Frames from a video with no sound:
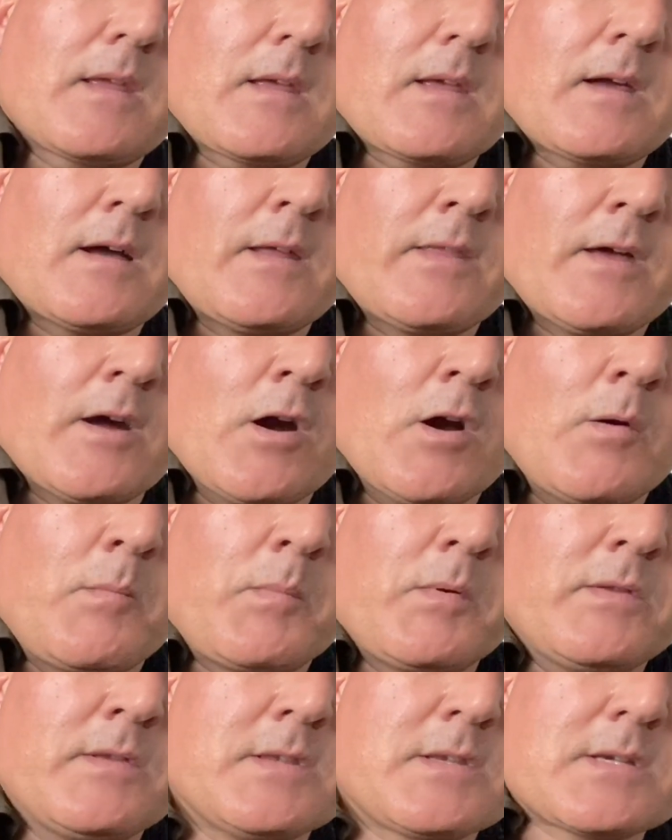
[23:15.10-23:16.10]
and that
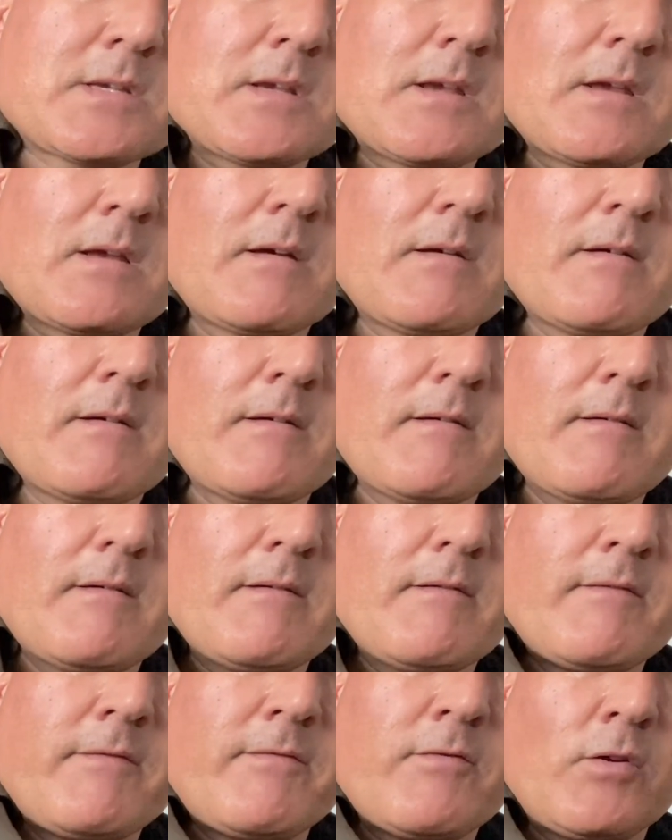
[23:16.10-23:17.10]
opens
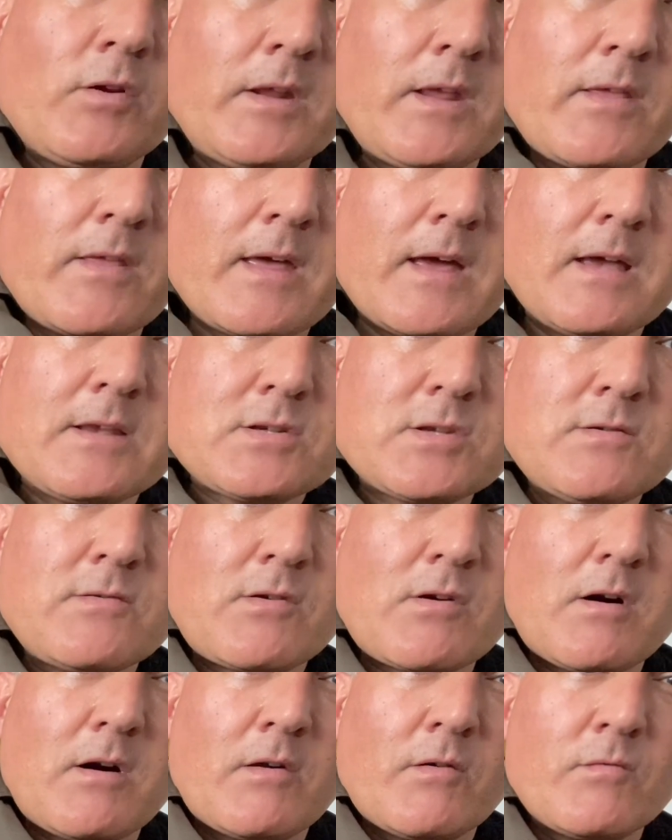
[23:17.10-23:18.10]
fully there. So you've
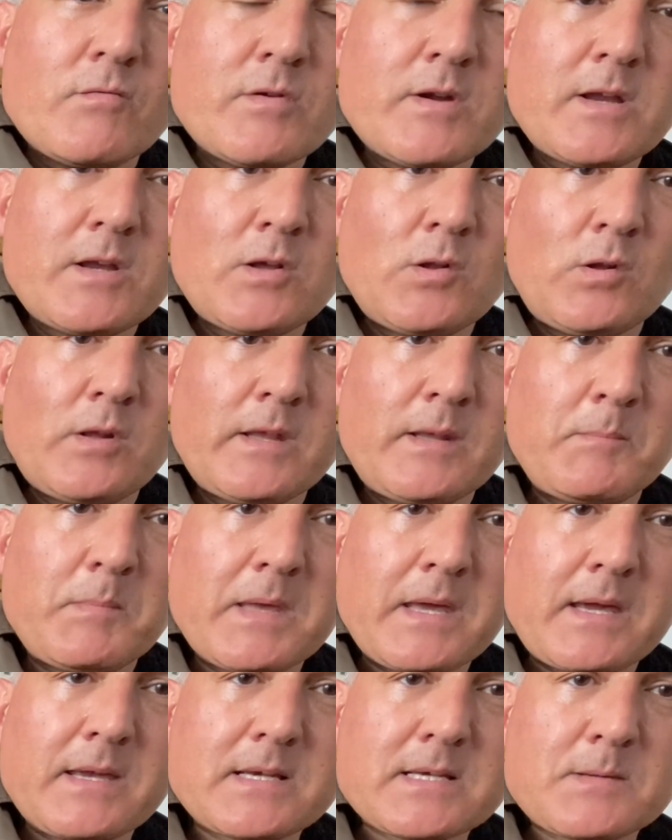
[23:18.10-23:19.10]
got a really
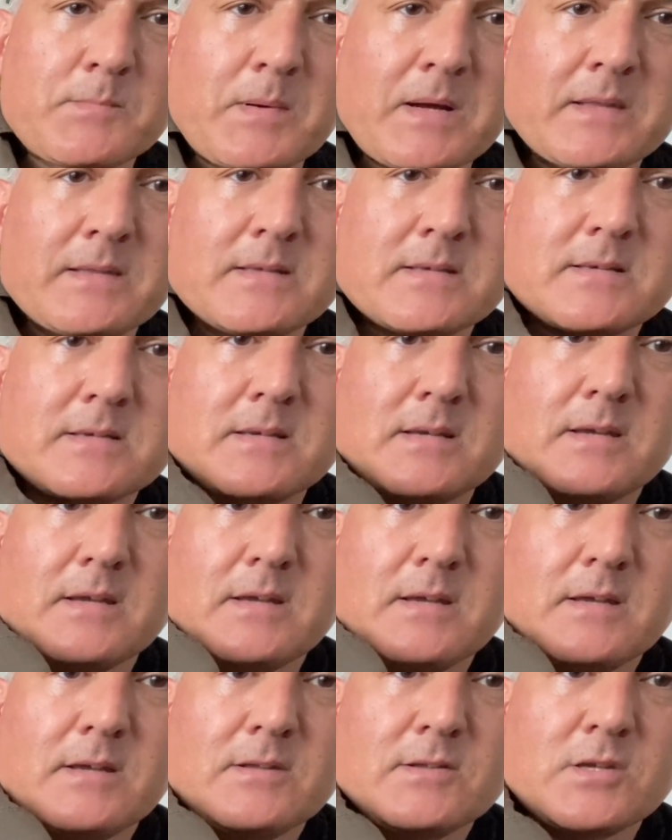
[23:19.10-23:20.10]
big expanse
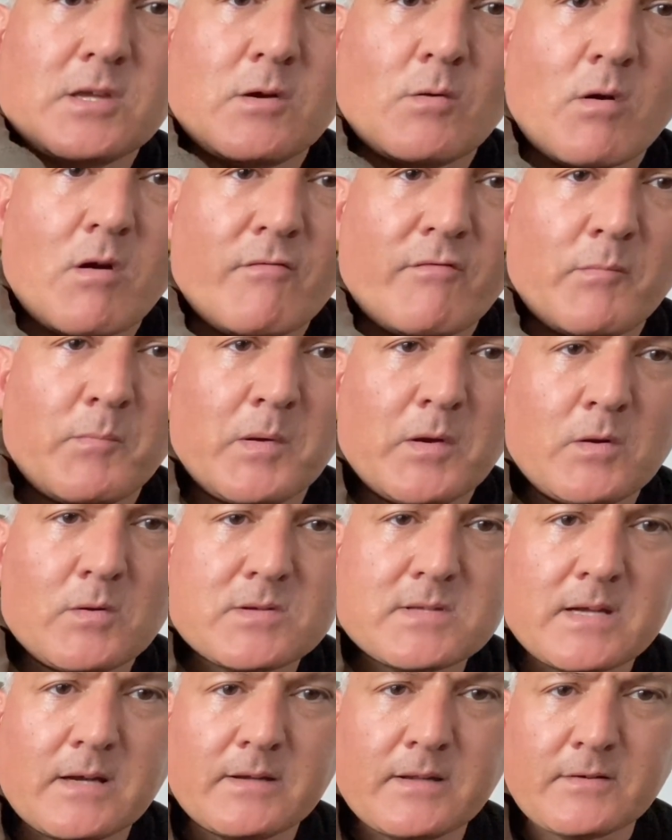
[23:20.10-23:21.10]
to go over boots
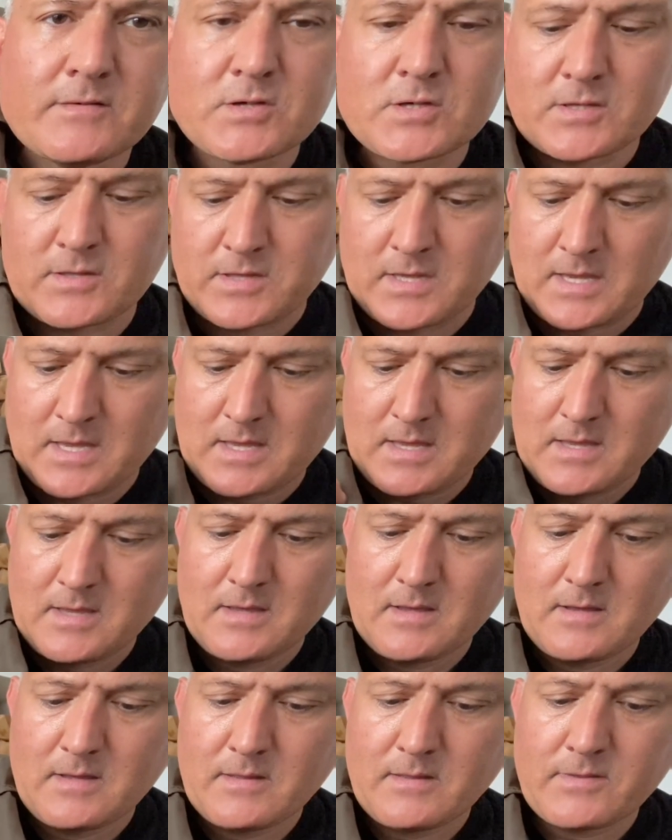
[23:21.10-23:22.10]
now, and I just think
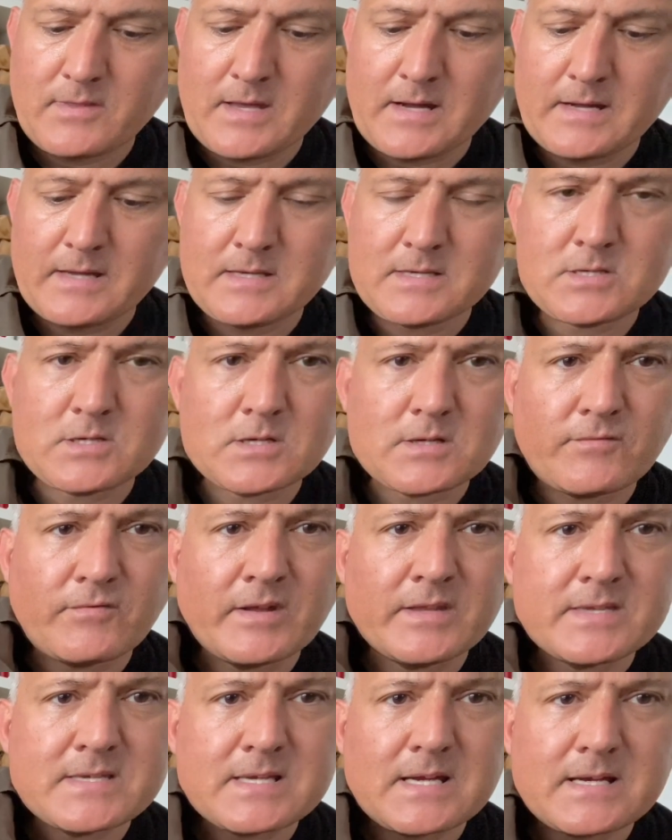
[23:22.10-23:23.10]
that is just
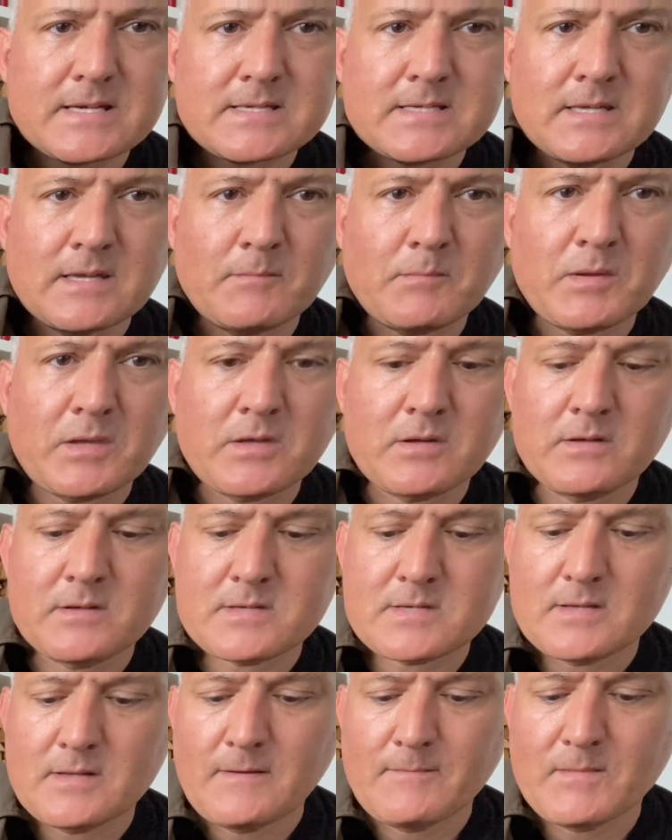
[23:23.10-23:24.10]
fantastic
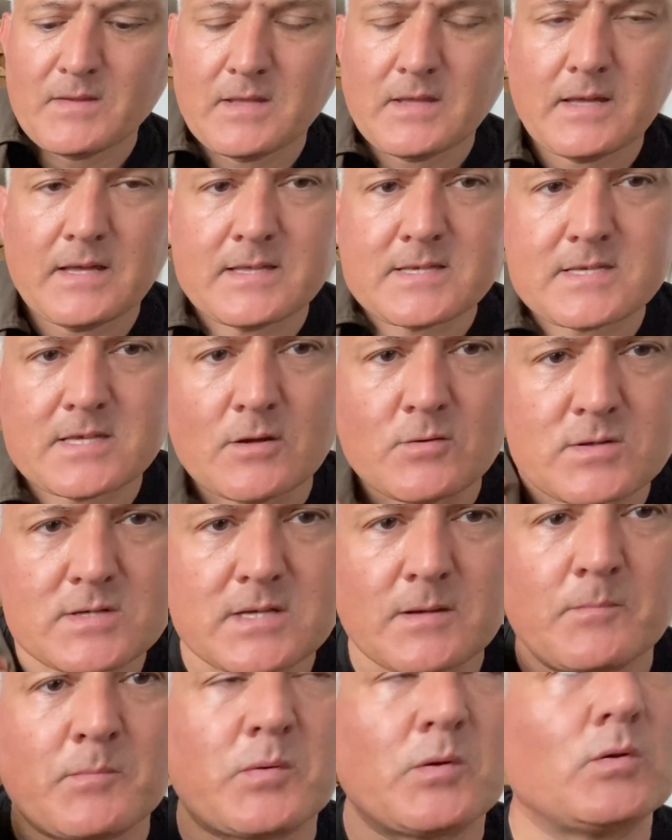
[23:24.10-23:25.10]
because it's so
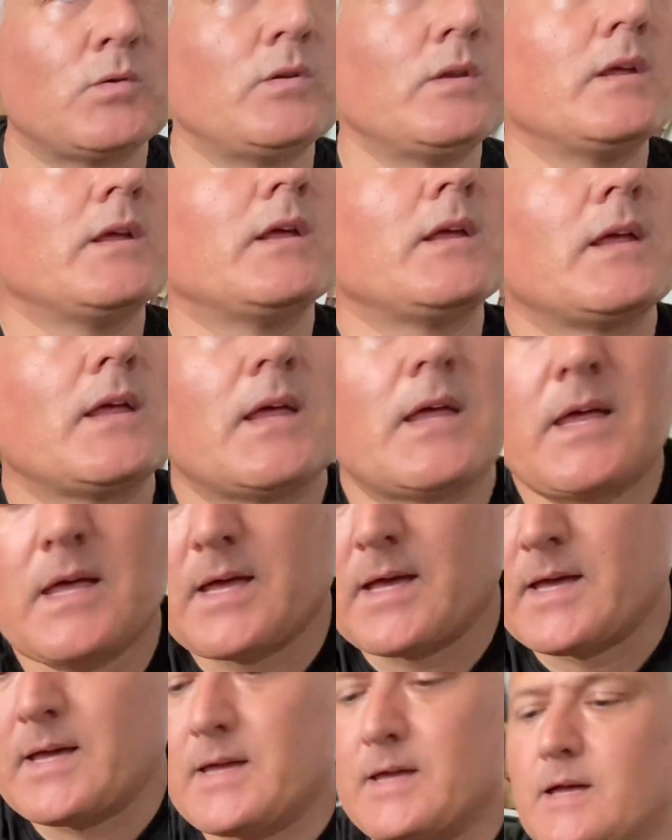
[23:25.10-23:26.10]
simple,
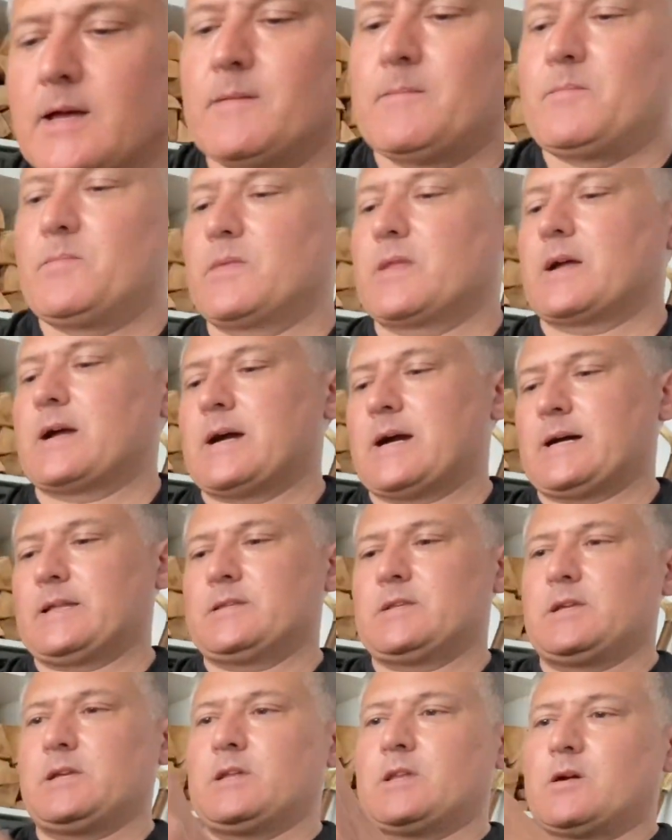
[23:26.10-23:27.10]
and
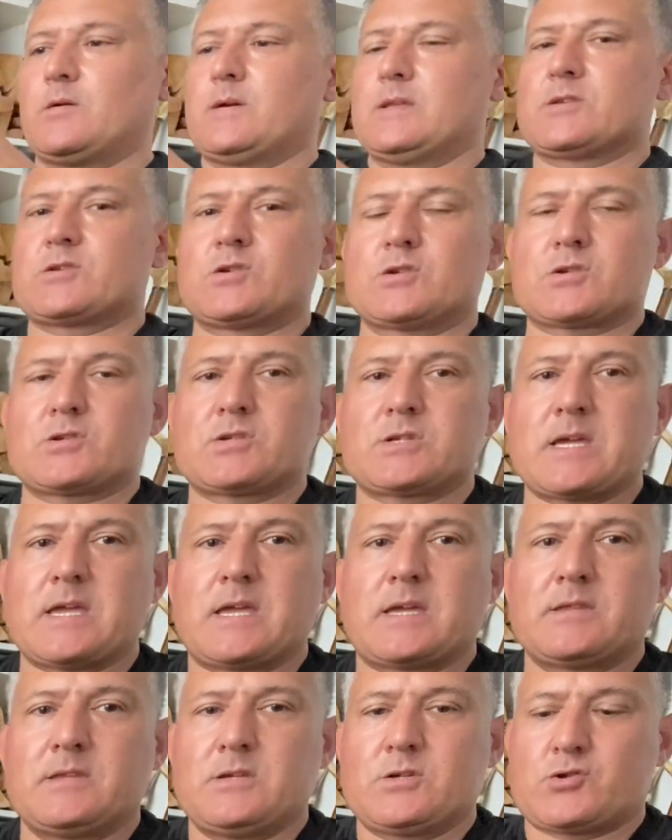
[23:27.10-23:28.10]
you know, it's just
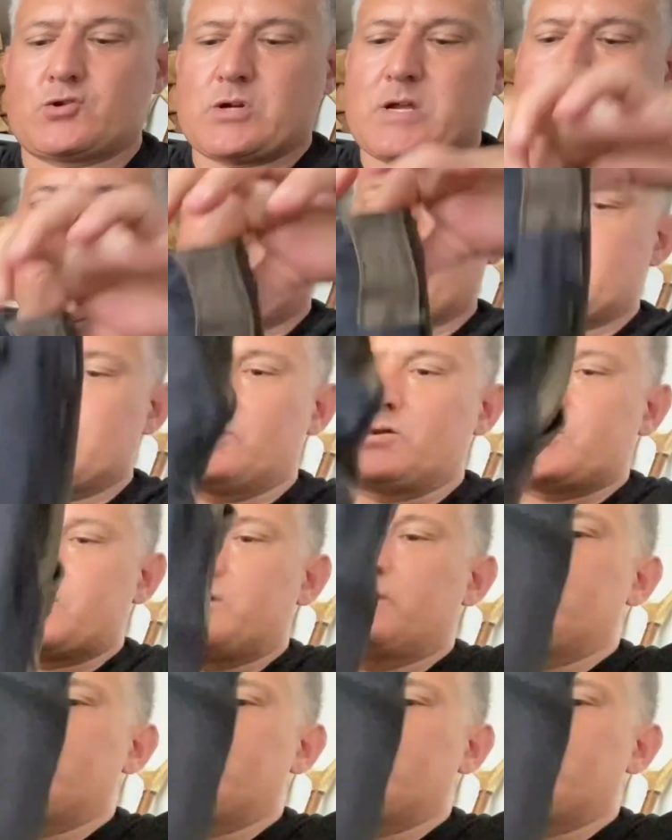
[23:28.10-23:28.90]
taking these trousers